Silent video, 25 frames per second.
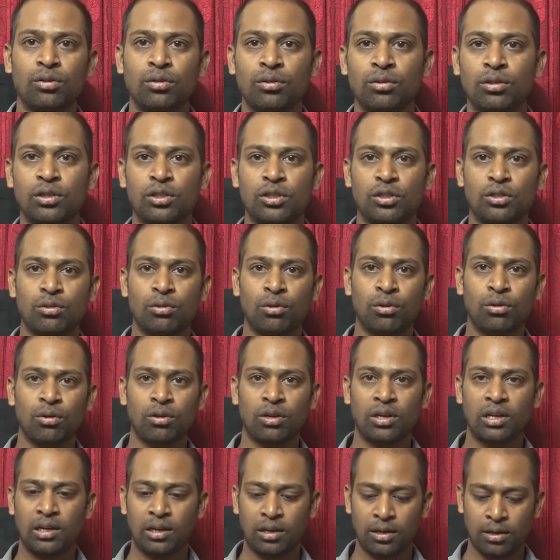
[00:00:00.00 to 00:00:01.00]
to a store
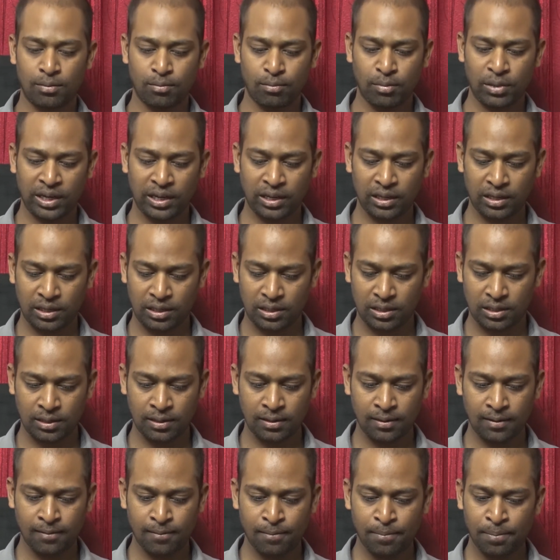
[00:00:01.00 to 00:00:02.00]
and buying it.
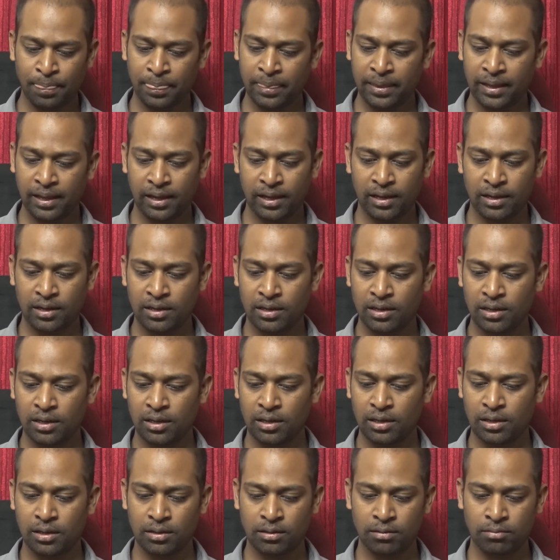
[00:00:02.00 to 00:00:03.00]
And
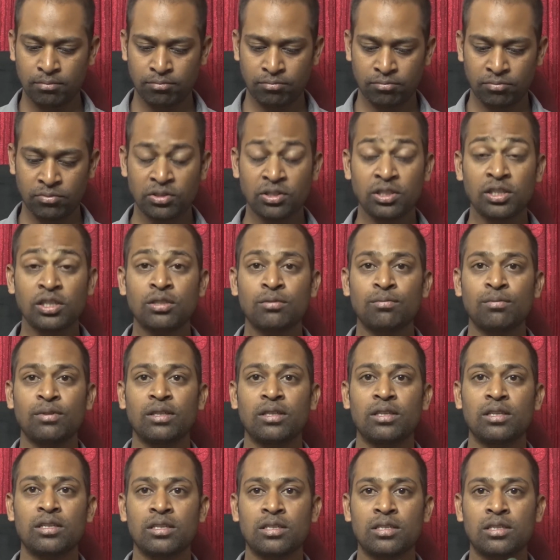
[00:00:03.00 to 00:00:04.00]
trust me,
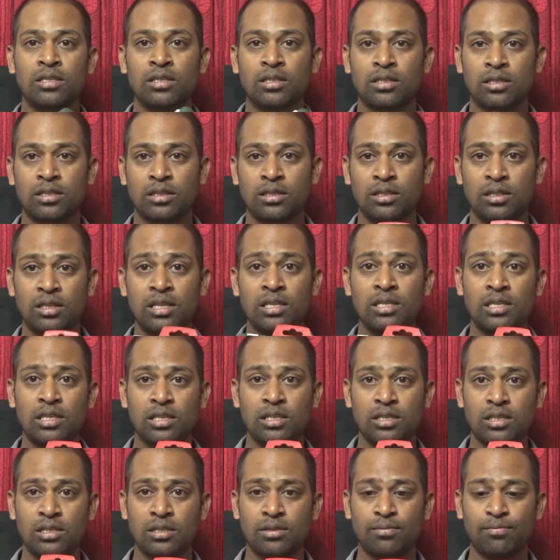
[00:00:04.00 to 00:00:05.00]
this
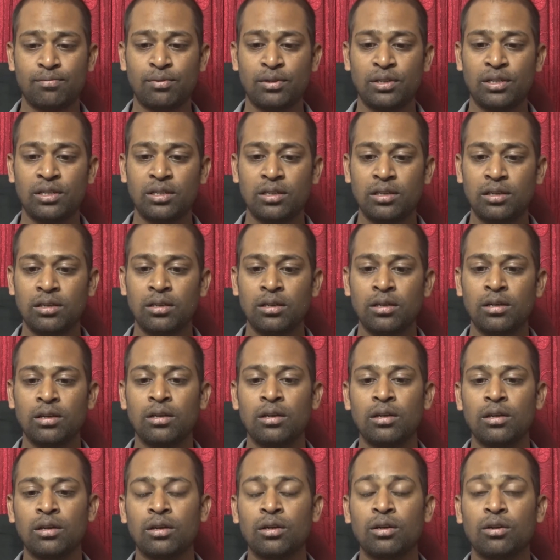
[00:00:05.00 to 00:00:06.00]
is pretty
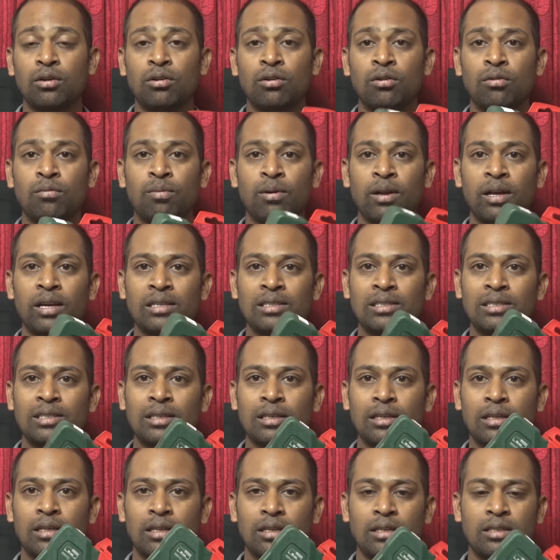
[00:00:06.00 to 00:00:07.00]
good
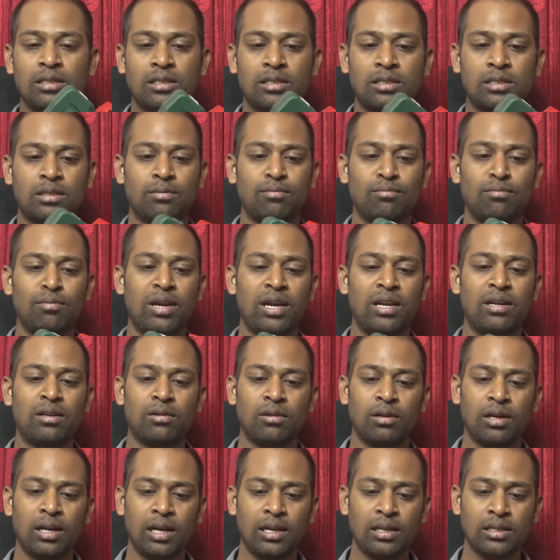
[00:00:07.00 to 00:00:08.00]
plastic. It's made to
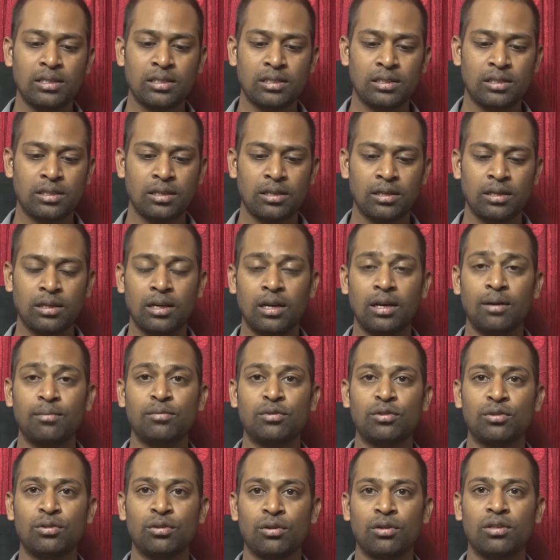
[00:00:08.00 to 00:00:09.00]
last. I'm
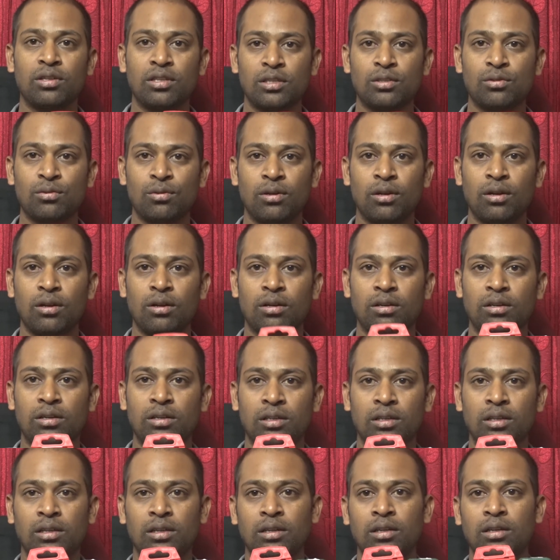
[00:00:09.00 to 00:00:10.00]
sure this will not
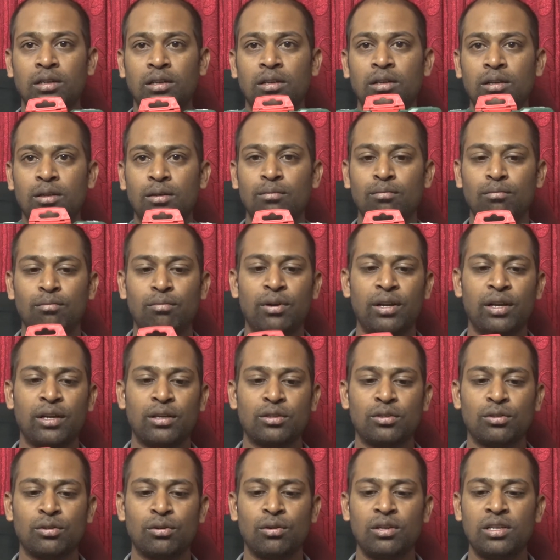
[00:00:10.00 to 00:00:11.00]
break
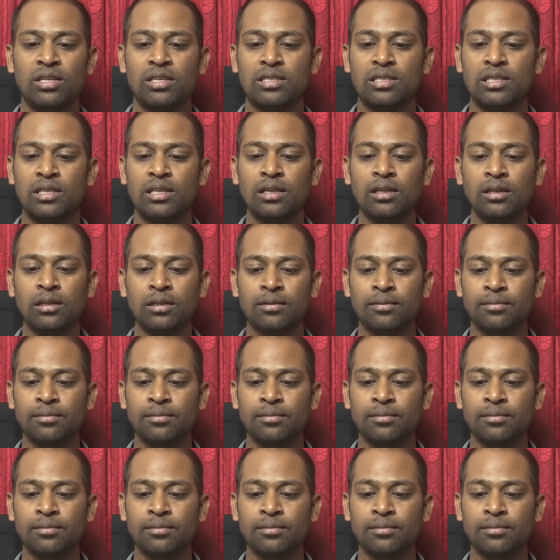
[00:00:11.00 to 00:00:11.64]
so easily.